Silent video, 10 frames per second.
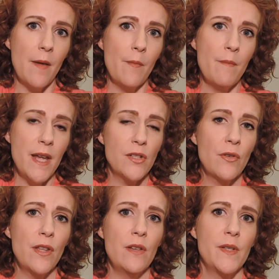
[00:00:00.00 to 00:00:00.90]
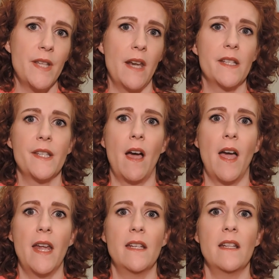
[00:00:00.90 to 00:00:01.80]
Make sure that you set
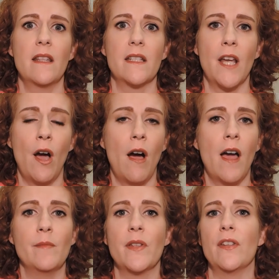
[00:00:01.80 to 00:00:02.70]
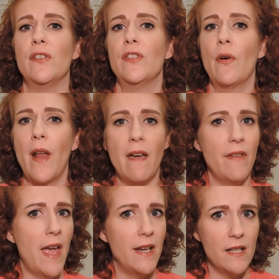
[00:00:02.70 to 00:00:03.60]
aside the time so that you don't have
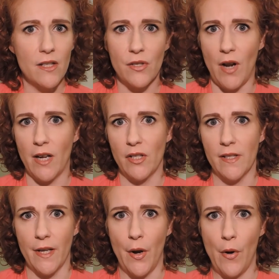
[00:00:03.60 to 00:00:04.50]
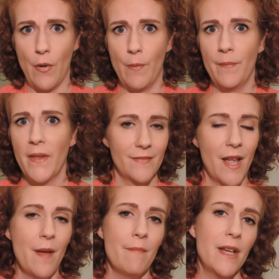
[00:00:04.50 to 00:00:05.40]
any distractions at home.
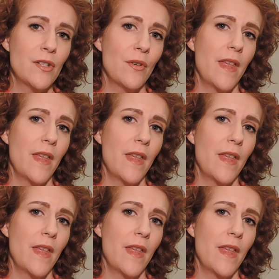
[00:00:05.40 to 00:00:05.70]
Make sure